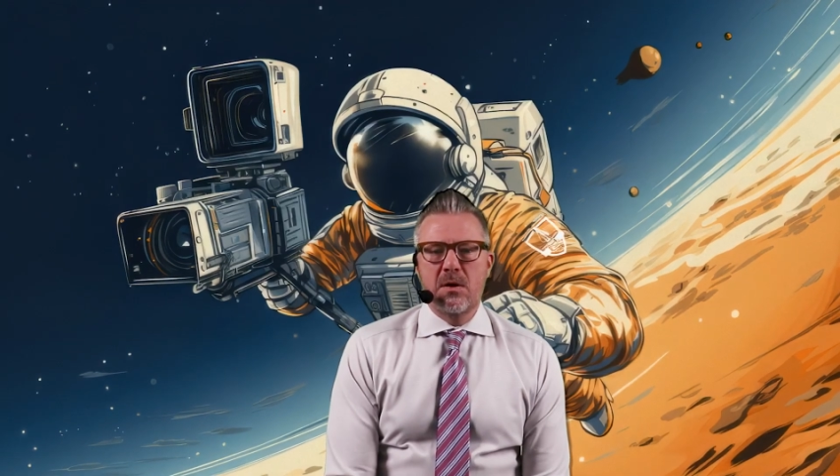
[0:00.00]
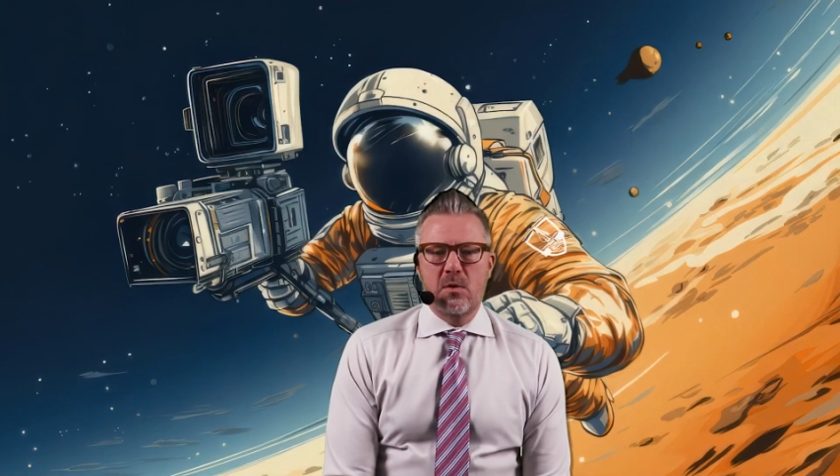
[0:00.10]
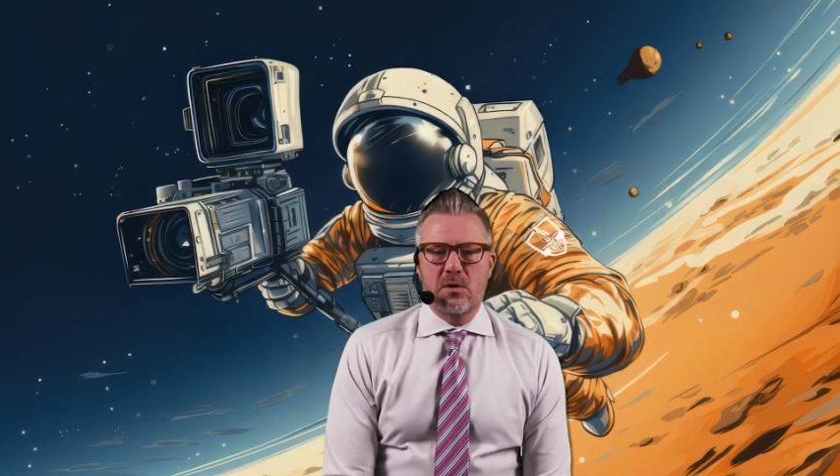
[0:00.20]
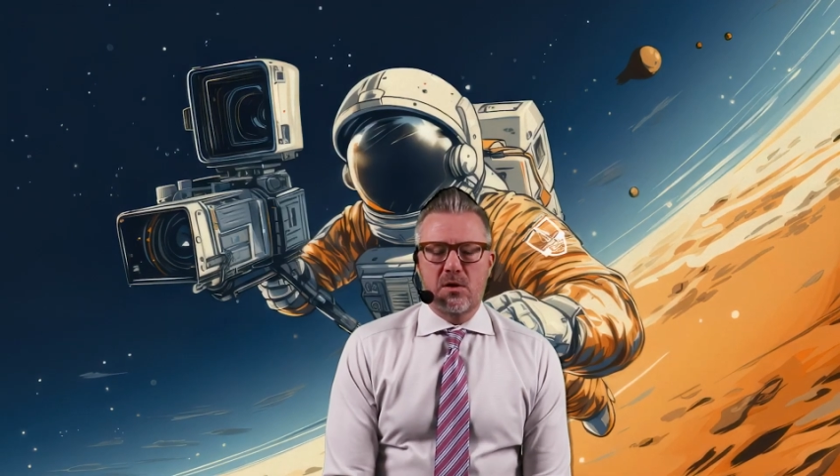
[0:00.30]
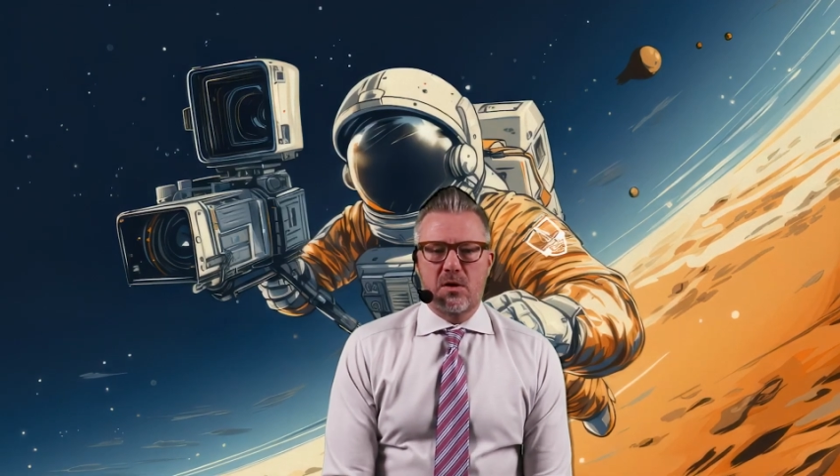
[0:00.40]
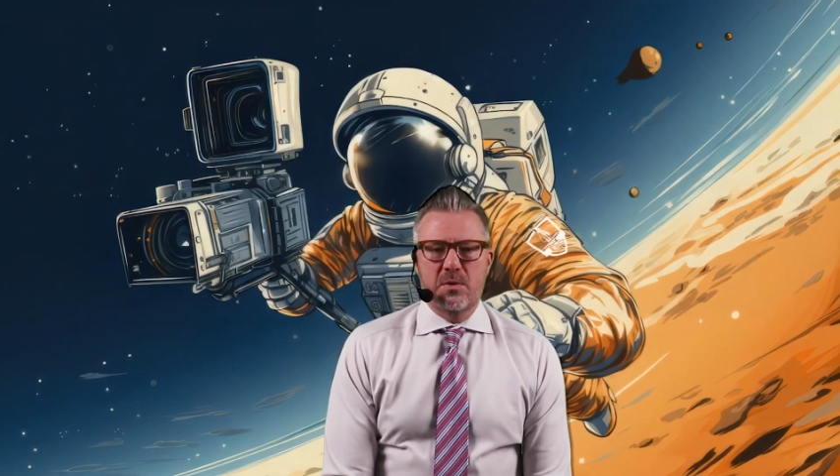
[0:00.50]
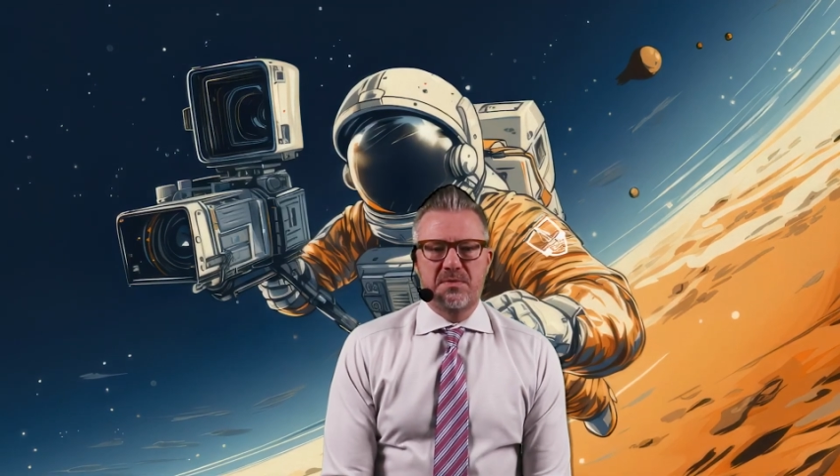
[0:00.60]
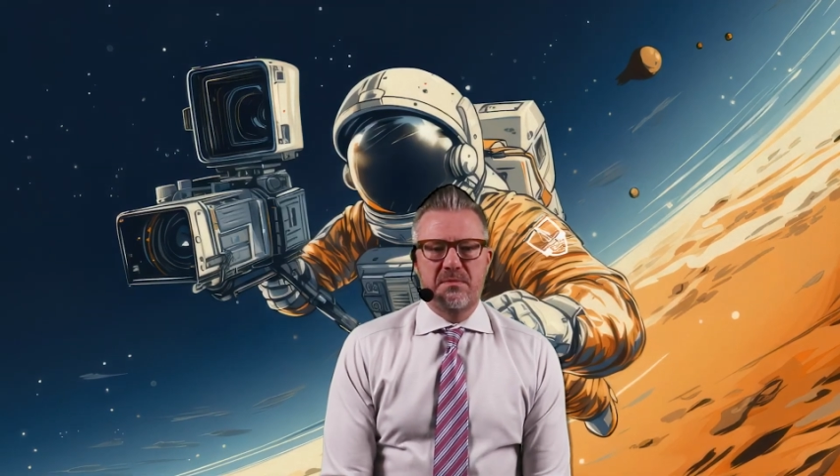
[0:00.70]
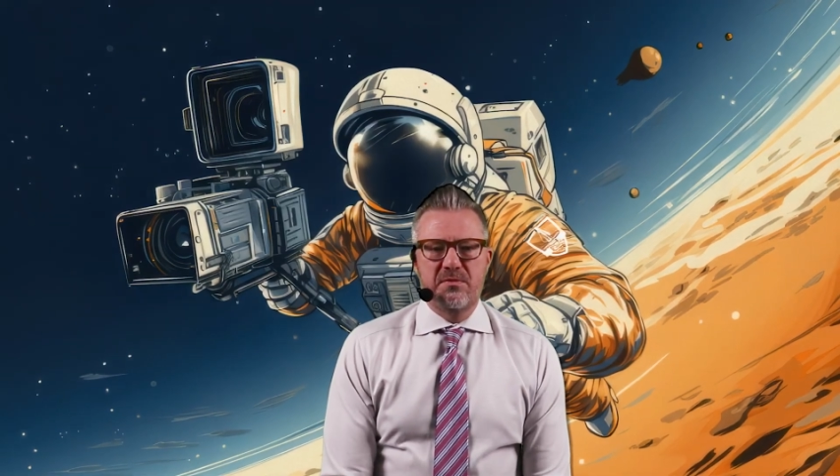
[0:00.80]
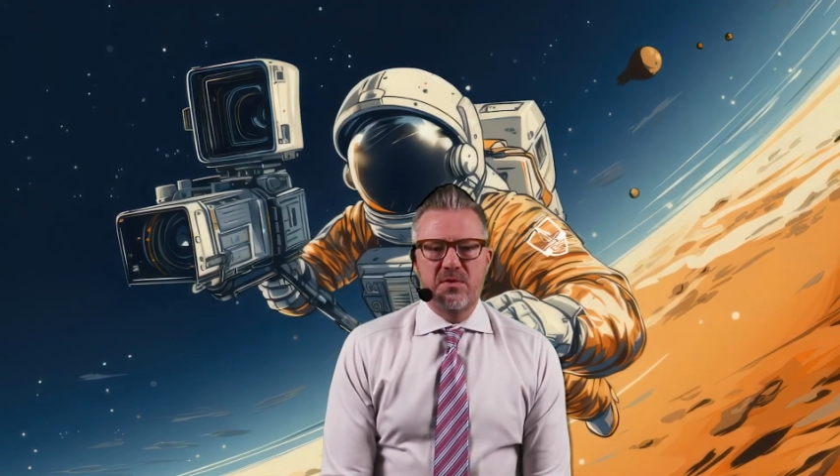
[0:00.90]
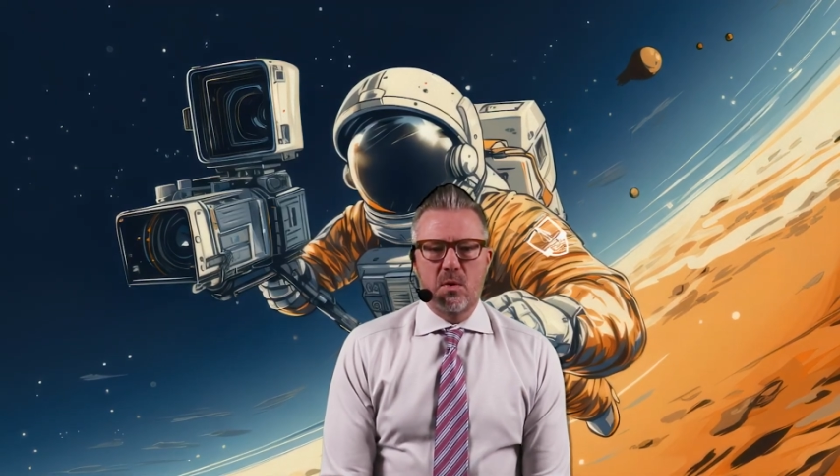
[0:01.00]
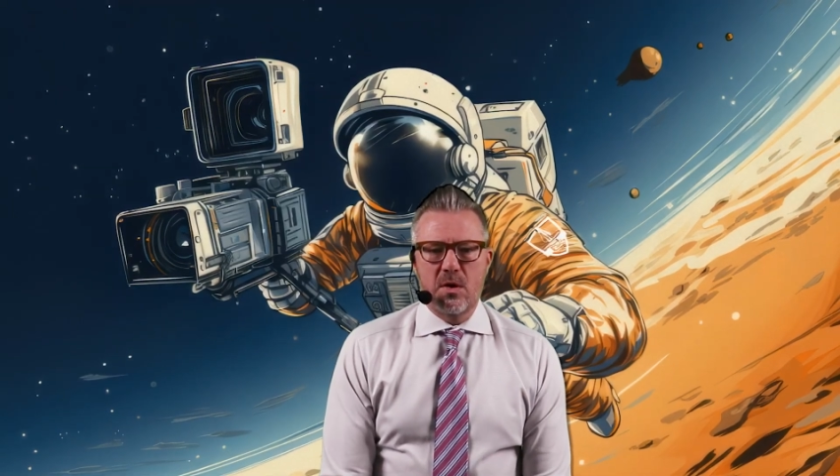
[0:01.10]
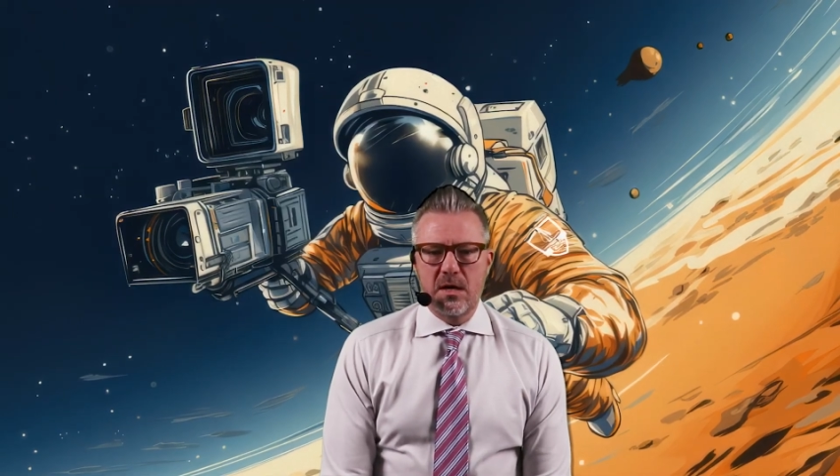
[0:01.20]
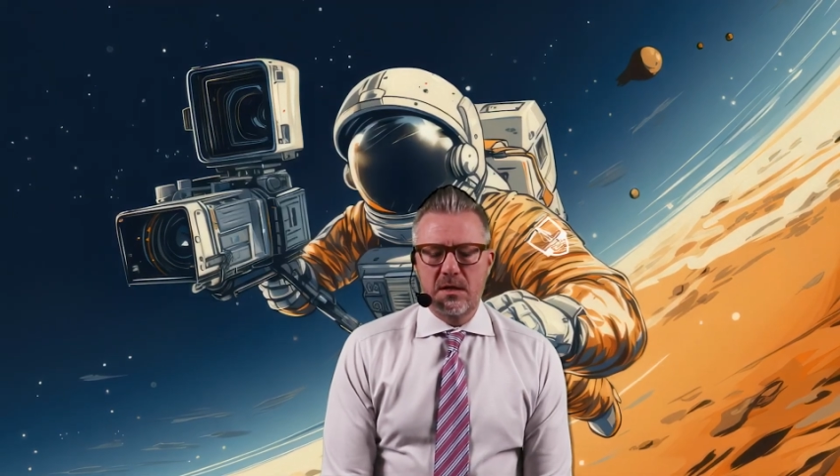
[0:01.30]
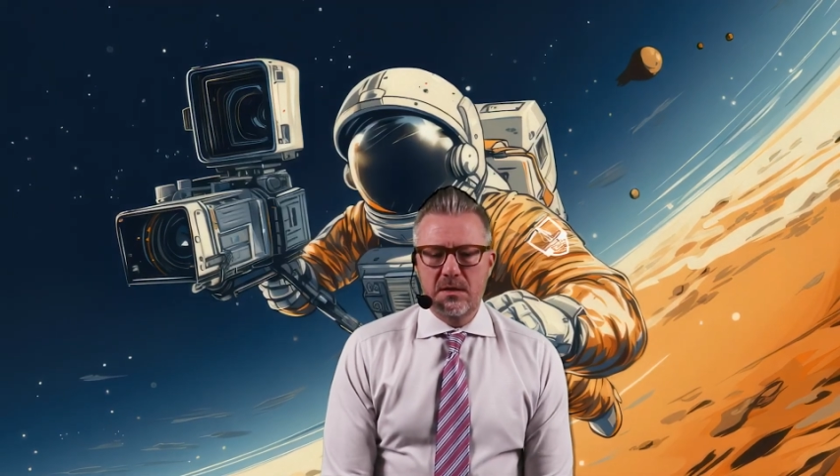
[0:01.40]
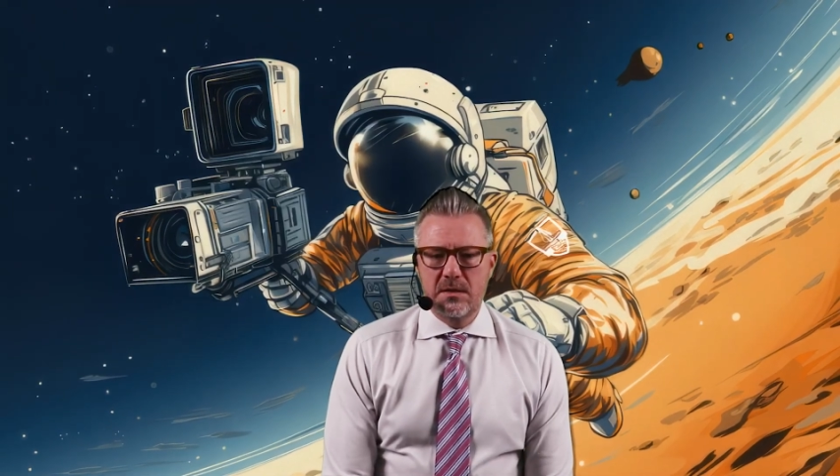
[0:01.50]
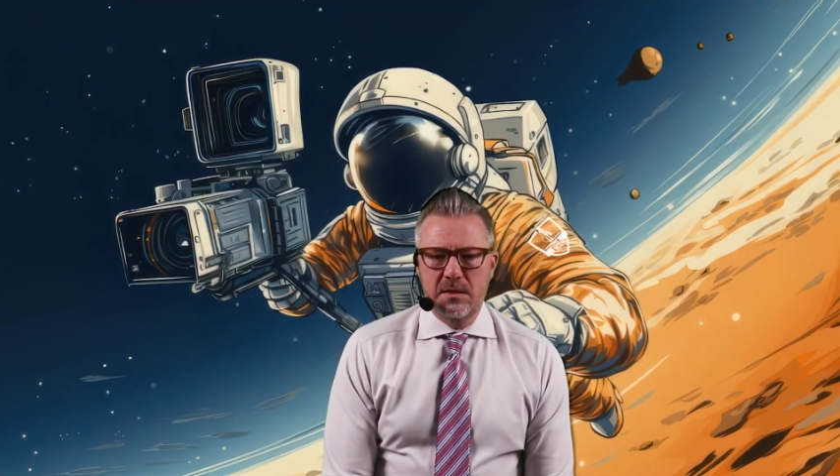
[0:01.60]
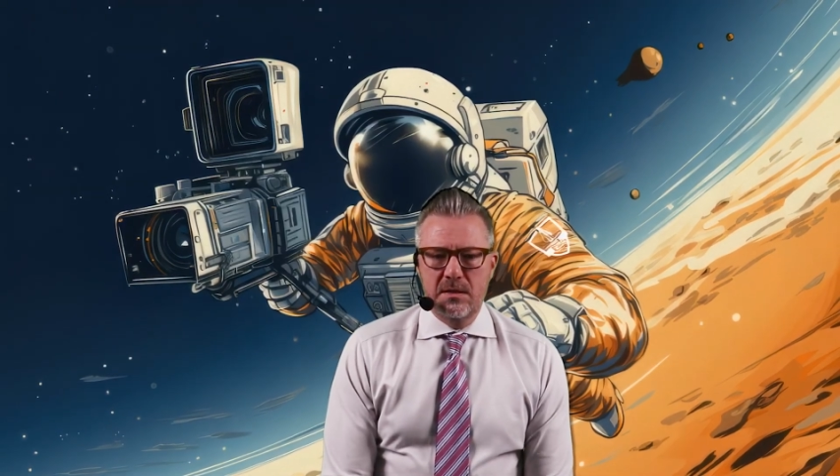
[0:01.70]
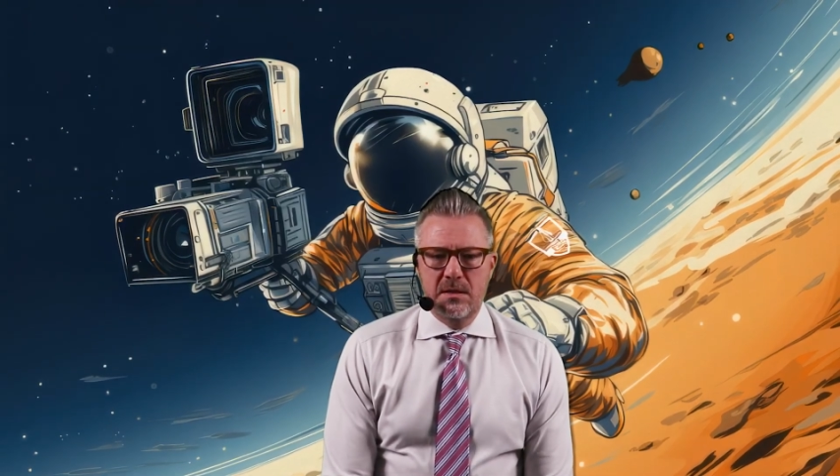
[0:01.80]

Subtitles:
Moto Clerk was from Florida.